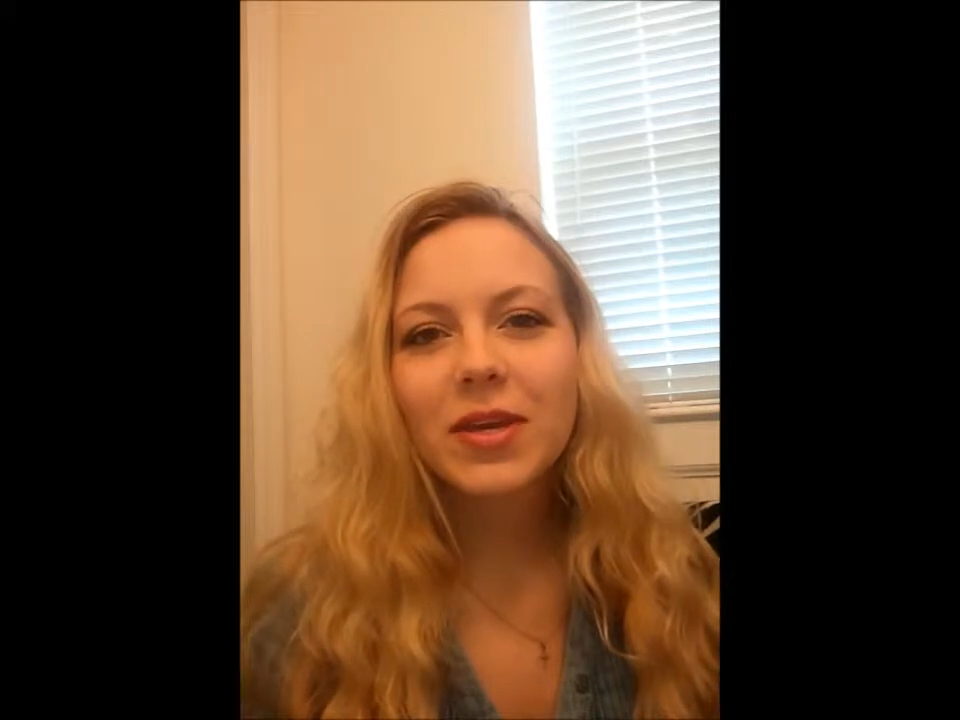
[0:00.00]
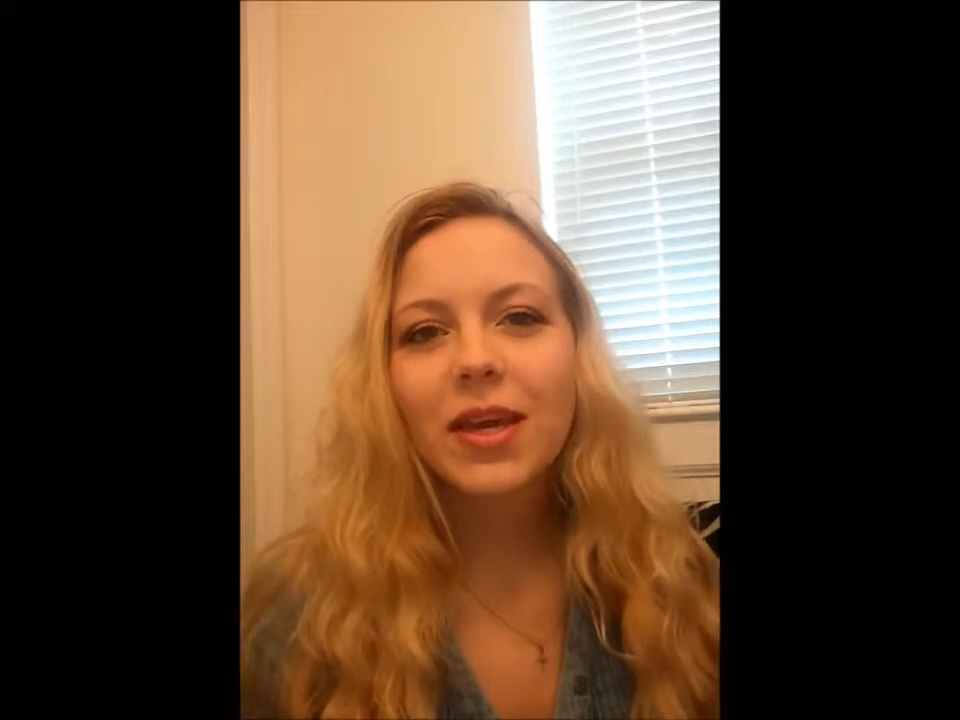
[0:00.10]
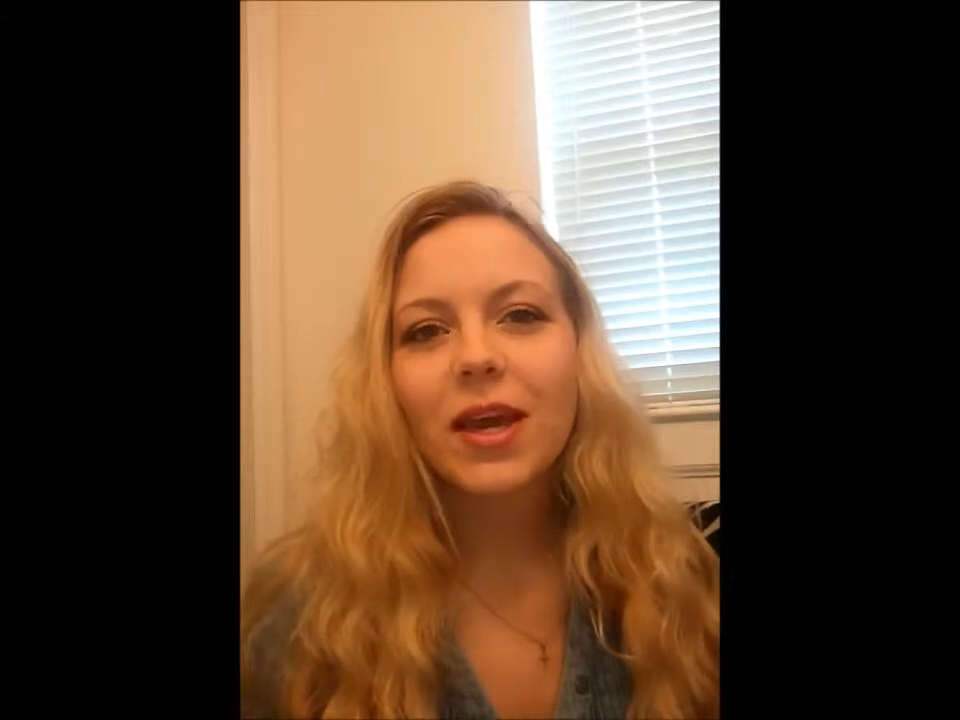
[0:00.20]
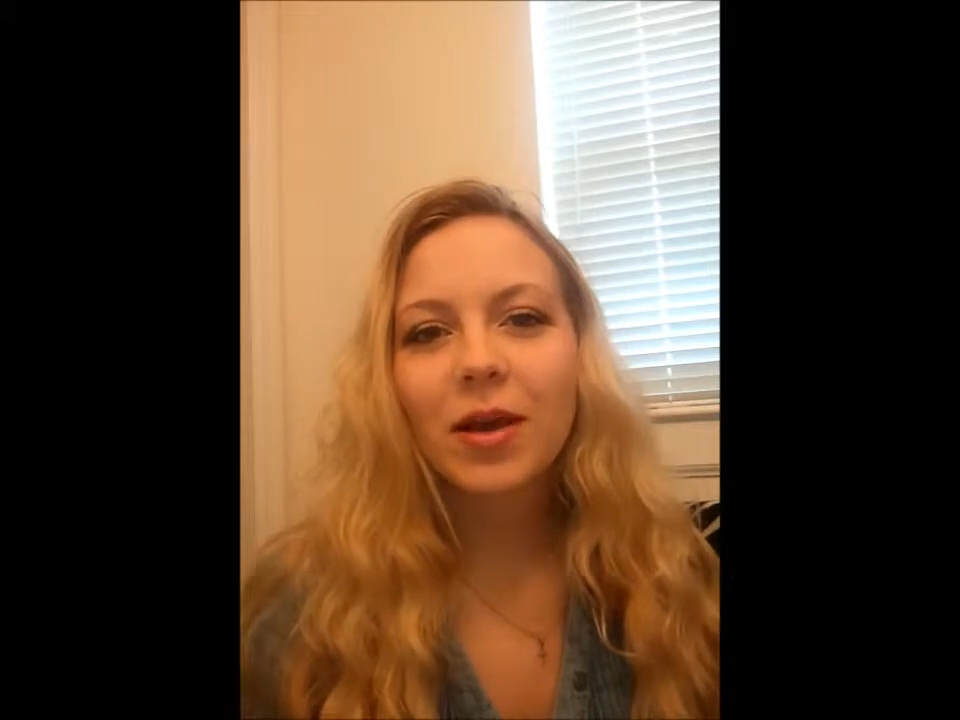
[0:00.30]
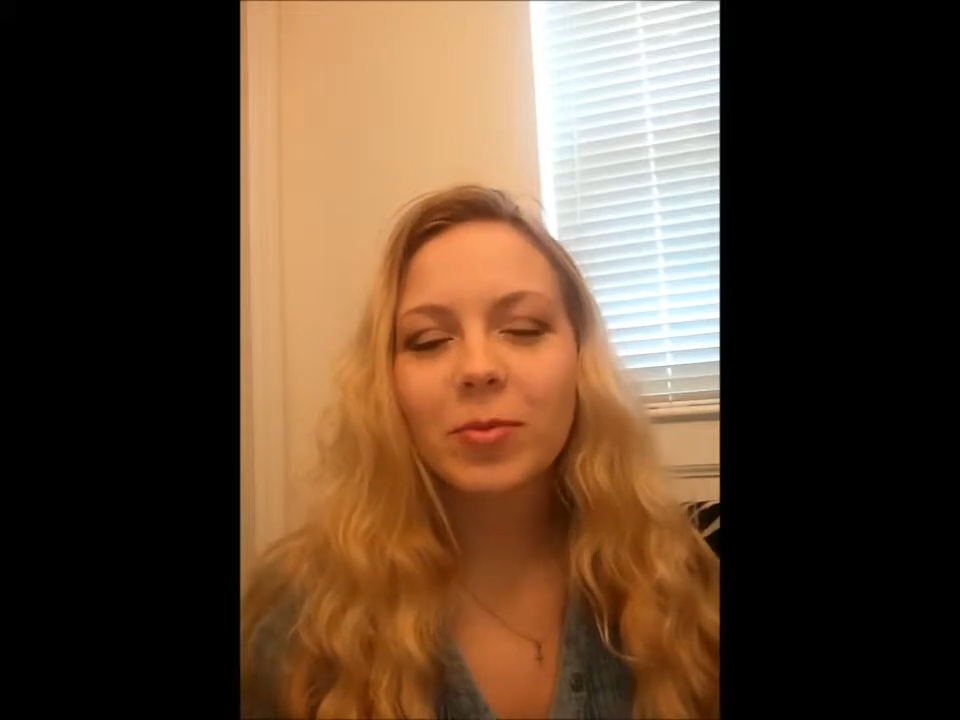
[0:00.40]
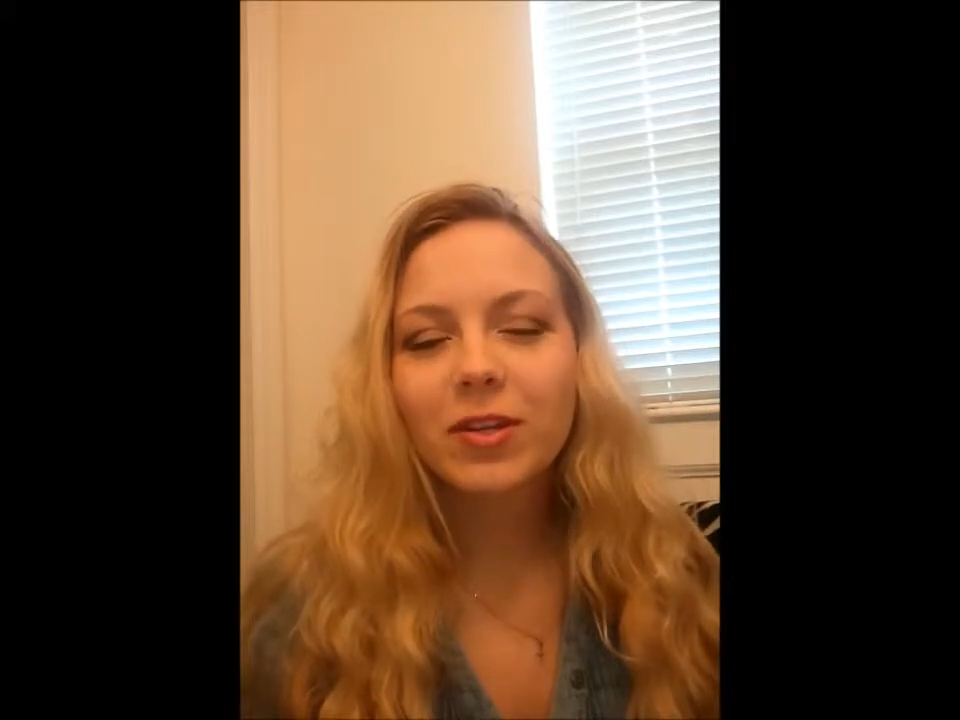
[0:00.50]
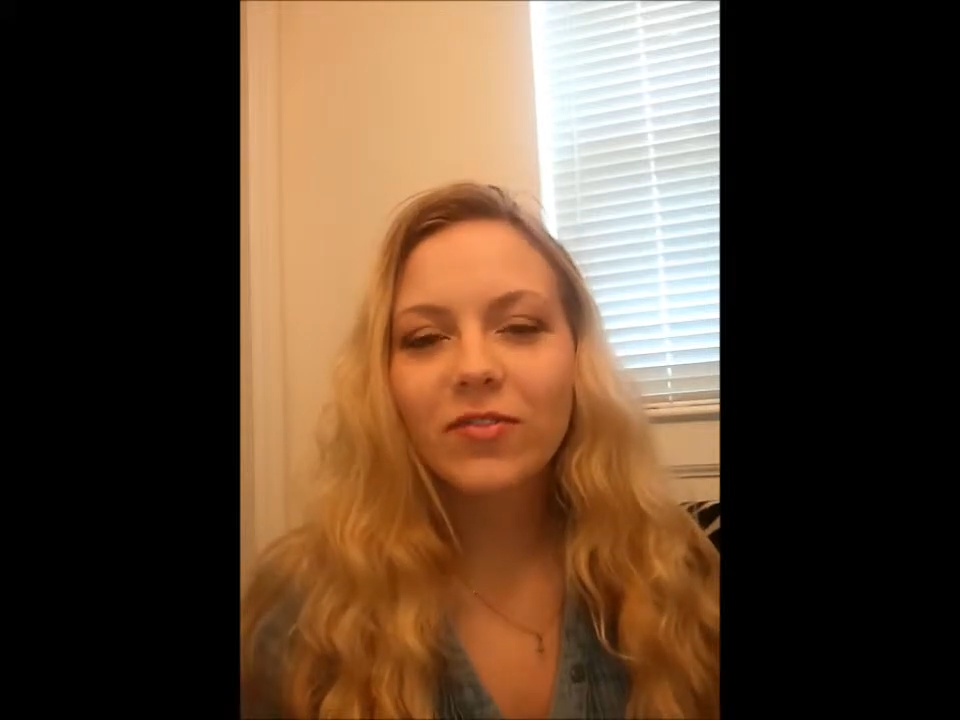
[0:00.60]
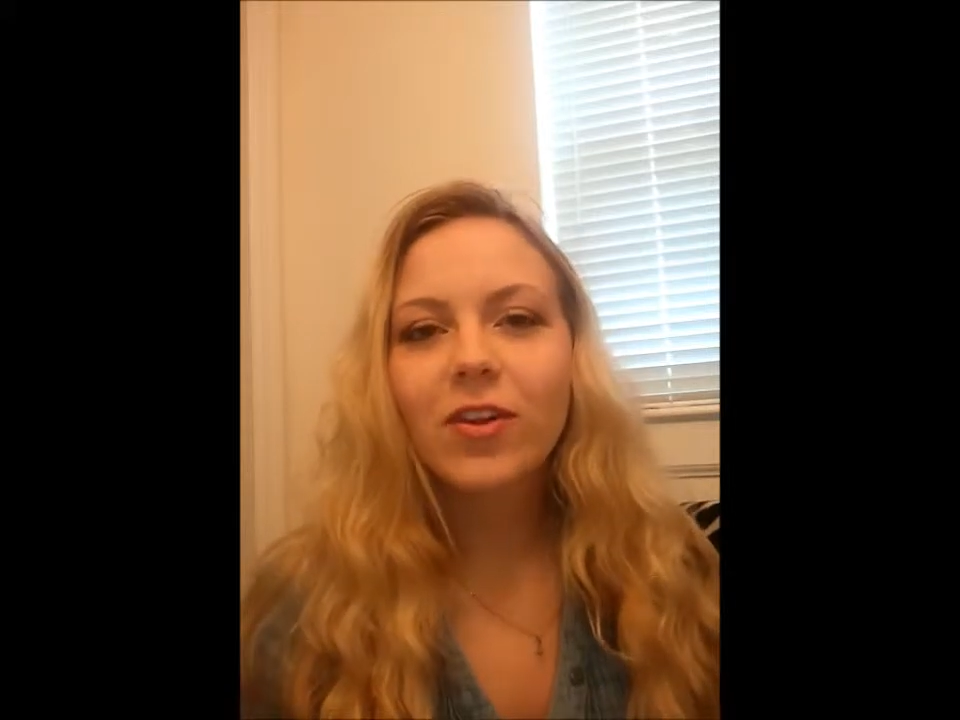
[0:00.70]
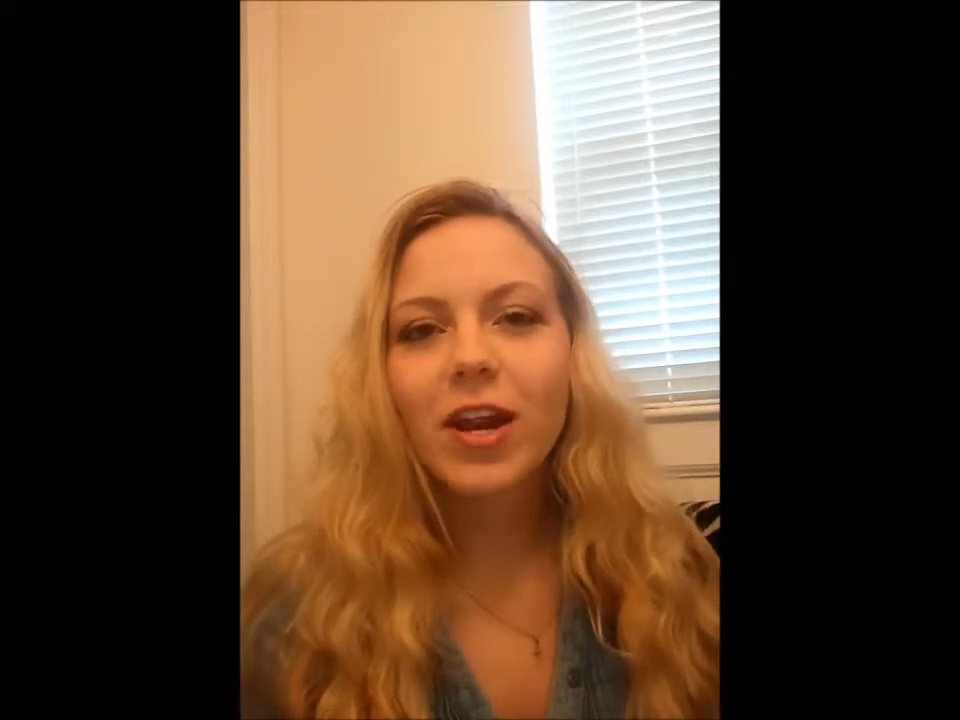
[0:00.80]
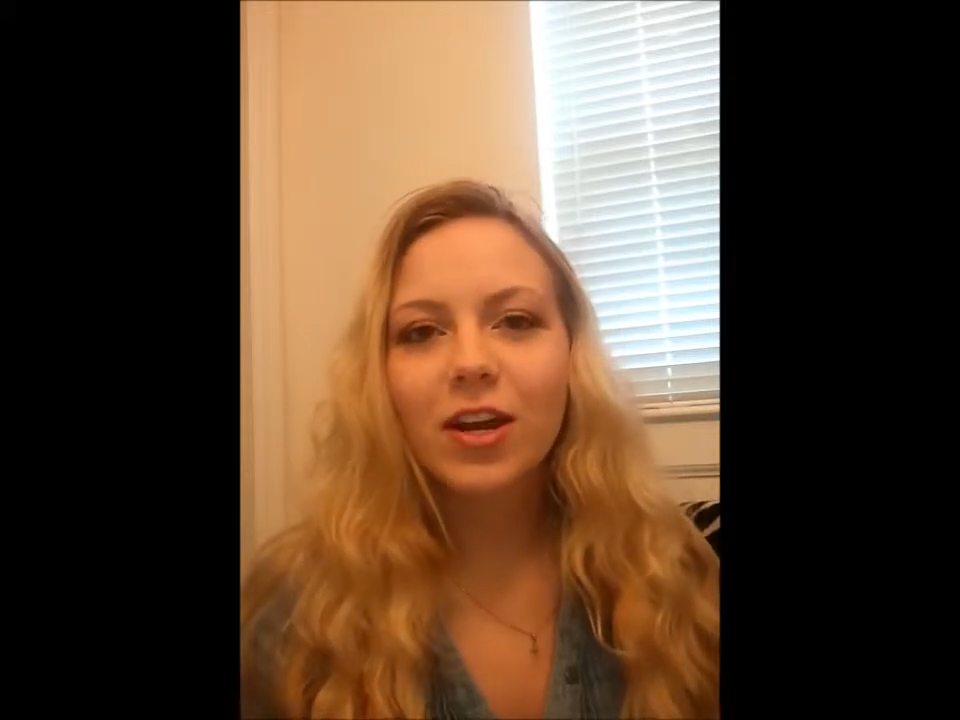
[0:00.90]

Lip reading: doing a couple of different